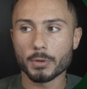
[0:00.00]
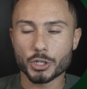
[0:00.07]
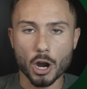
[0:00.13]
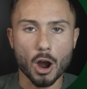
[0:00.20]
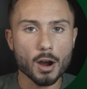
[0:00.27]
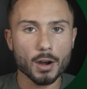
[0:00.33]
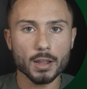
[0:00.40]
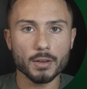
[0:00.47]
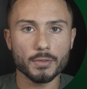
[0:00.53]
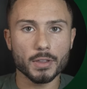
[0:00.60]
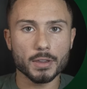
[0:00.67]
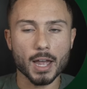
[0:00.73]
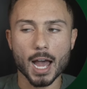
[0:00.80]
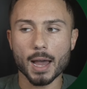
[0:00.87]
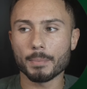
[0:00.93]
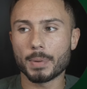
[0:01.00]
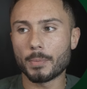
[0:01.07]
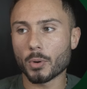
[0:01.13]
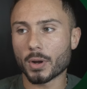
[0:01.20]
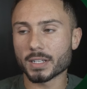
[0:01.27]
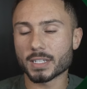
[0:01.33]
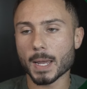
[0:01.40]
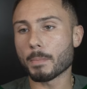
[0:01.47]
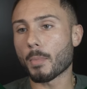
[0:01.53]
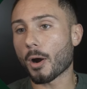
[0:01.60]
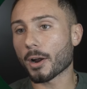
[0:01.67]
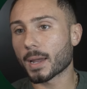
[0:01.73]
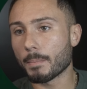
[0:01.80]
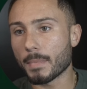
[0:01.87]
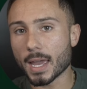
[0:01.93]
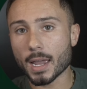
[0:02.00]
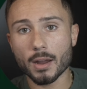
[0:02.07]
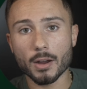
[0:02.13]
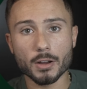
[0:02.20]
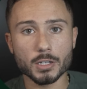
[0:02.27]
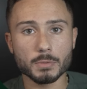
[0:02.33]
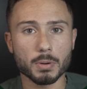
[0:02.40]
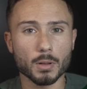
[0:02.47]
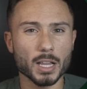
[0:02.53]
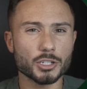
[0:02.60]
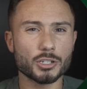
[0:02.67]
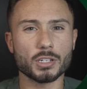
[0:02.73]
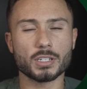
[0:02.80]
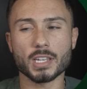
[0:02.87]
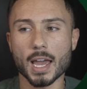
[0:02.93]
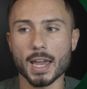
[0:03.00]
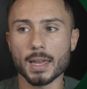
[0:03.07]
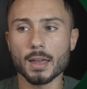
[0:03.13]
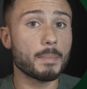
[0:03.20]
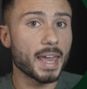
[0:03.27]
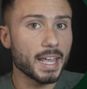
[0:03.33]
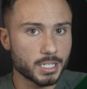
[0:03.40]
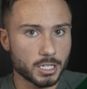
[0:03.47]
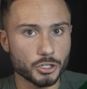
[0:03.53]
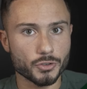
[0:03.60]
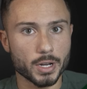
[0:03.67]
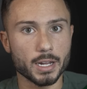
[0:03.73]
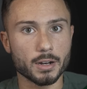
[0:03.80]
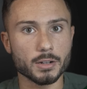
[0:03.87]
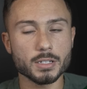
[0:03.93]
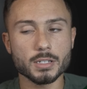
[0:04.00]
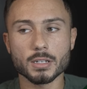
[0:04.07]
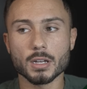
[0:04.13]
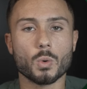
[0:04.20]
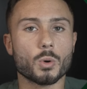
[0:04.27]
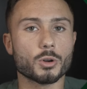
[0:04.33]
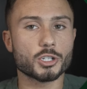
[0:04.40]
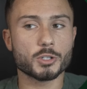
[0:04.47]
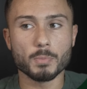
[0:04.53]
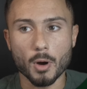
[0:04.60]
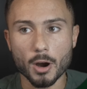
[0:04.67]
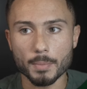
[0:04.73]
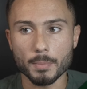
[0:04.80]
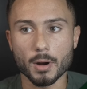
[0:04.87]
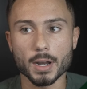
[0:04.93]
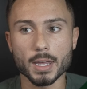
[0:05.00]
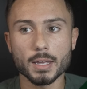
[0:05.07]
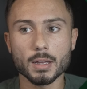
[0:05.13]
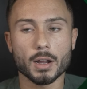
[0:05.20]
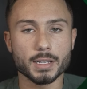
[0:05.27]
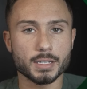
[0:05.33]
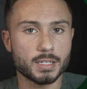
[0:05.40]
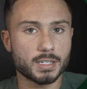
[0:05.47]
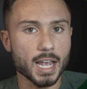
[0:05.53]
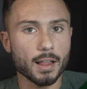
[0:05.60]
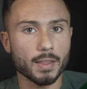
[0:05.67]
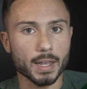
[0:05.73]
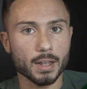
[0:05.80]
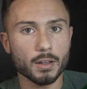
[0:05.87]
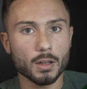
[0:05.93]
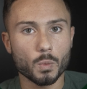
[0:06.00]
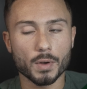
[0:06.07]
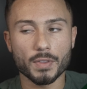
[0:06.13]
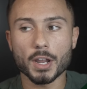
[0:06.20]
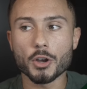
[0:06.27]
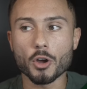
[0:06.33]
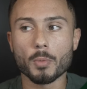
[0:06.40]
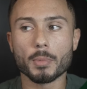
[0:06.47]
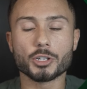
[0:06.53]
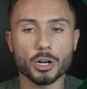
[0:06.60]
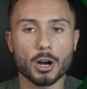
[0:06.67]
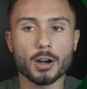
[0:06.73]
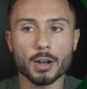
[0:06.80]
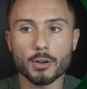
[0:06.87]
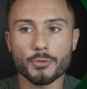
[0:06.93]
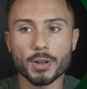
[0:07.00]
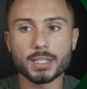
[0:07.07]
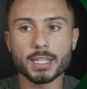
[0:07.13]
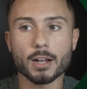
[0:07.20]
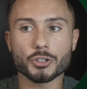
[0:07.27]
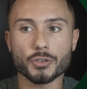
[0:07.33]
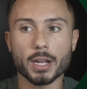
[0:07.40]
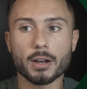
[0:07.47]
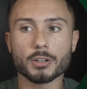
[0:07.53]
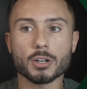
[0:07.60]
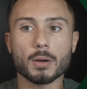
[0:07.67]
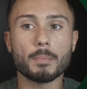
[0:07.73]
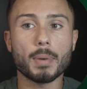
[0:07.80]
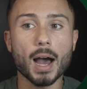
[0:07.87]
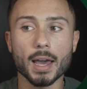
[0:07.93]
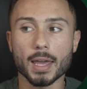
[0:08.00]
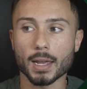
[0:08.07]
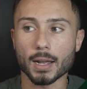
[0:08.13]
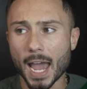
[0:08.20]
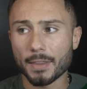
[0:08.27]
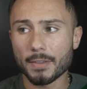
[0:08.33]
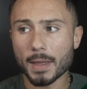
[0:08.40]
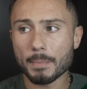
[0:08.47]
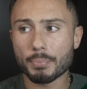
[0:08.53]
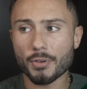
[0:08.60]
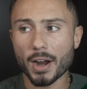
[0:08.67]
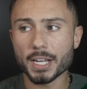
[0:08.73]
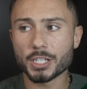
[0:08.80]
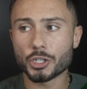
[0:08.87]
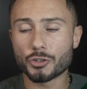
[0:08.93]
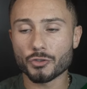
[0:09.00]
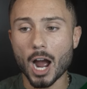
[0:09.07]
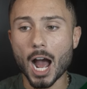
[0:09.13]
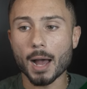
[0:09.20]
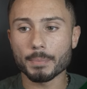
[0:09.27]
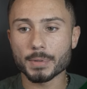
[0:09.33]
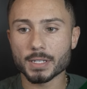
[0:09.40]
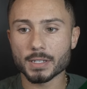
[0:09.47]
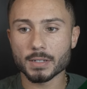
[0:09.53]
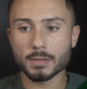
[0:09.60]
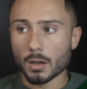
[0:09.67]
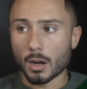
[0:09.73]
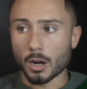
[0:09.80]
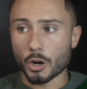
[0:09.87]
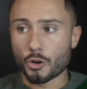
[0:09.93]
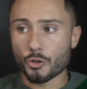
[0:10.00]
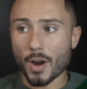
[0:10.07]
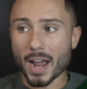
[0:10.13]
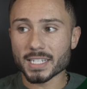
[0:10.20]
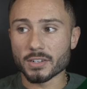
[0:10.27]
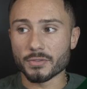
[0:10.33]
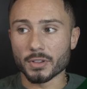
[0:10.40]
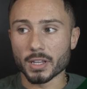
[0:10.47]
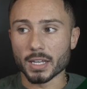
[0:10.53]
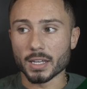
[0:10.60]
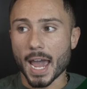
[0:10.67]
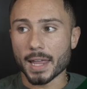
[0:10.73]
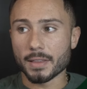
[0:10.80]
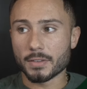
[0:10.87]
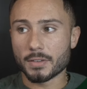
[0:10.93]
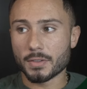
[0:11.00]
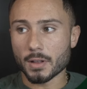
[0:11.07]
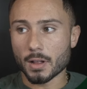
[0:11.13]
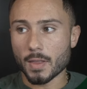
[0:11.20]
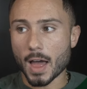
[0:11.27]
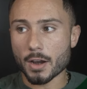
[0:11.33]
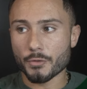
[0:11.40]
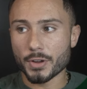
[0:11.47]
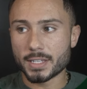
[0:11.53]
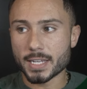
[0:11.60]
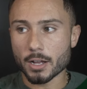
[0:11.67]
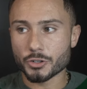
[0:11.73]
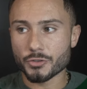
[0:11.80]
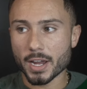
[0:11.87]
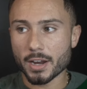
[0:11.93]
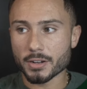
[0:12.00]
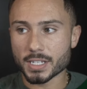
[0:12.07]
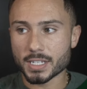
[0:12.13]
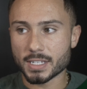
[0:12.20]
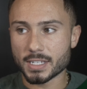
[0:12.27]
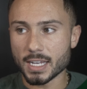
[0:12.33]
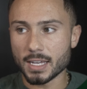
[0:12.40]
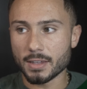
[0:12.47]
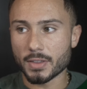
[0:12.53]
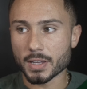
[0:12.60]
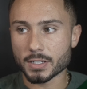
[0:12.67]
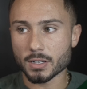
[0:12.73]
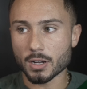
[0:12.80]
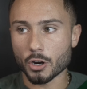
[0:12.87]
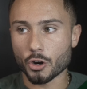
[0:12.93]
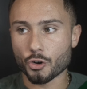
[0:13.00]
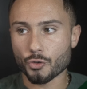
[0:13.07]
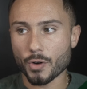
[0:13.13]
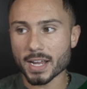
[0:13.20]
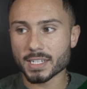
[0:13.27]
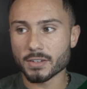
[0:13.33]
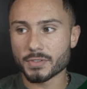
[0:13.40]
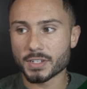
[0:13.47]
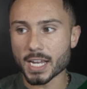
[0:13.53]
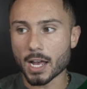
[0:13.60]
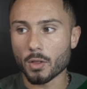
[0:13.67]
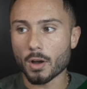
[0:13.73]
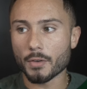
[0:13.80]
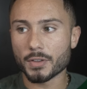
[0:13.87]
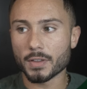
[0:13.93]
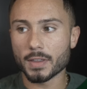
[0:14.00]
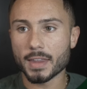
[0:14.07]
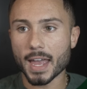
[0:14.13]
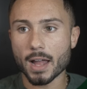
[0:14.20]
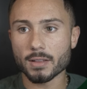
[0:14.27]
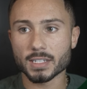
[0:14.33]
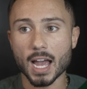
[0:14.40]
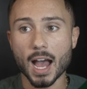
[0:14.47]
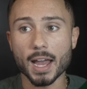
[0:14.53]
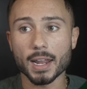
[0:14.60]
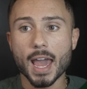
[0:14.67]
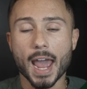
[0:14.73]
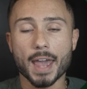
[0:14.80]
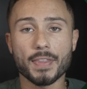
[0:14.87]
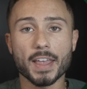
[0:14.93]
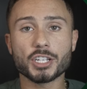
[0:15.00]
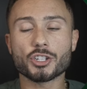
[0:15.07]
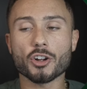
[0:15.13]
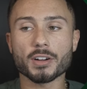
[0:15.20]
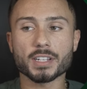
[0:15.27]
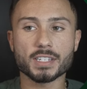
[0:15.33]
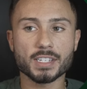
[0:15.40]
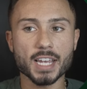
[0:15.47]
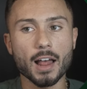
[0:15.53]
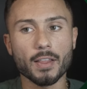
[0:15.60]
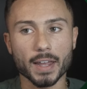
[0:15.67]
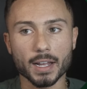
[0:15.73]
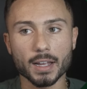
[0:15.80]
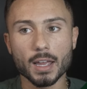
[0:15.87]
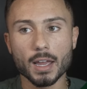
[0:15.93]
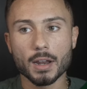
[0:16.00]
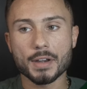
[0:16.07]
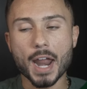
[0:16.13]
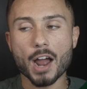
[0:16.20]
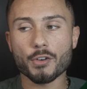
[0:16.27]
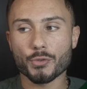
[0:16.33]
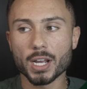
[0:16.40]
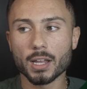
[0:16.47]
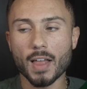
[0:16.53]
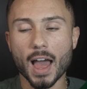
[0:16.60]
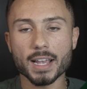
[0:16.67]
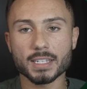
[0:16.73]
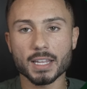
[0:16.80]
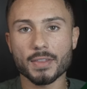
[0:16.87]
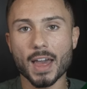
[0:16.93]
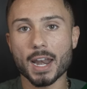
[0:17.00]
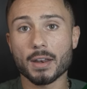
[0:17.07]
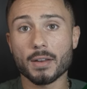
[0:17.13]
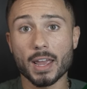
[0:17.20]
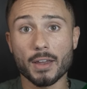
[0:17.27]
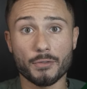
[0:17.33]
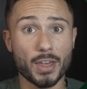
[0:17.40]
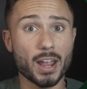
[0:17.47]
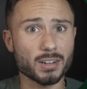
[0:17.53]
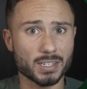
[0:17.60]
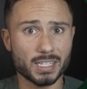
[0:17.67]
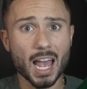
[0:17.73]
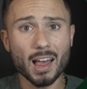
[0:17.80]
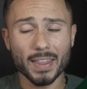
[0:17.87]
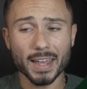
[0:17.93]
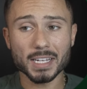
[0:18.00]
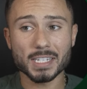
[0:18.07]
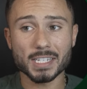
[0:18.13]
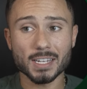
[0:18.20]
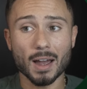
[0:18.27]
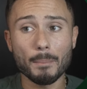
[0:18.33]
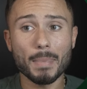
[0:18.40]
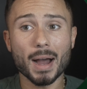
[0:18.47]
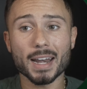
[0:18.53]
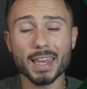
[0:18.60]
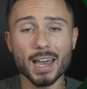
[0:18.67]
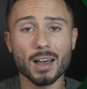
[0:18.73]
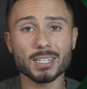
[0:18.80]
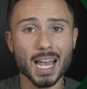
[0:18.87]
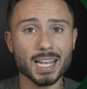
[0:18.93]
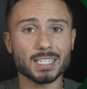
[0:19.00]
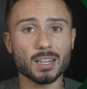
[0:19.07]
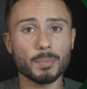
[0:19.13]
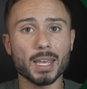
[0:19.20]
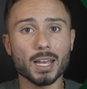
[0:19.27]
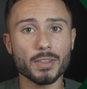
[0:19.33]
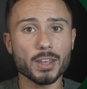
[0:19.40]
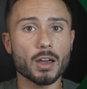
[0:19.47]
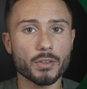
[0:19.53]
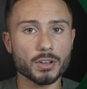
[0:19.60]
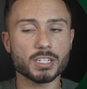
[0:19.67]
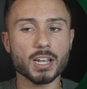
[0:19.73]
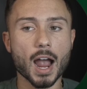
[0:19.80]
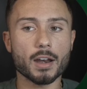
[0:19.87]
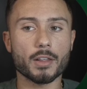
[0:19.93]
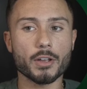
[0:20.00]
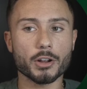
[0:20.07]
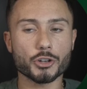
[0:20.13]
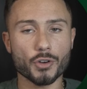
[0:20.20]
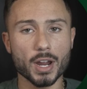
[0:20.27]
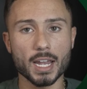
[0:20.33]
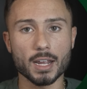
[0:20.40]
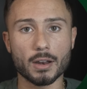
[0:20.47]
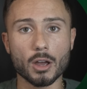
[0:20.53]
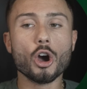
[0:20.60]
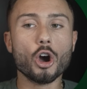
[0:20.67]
Majority of the time, people could say market makers, but let's just say patient traders or smart money is selling when they know majority of retail traders are buying. And then price drops aggressively. And a lot of retail traders see this aggressive sell off to the downside and they start selling, not realizing that if they're selling, somebody else has to be on the other side of their trade.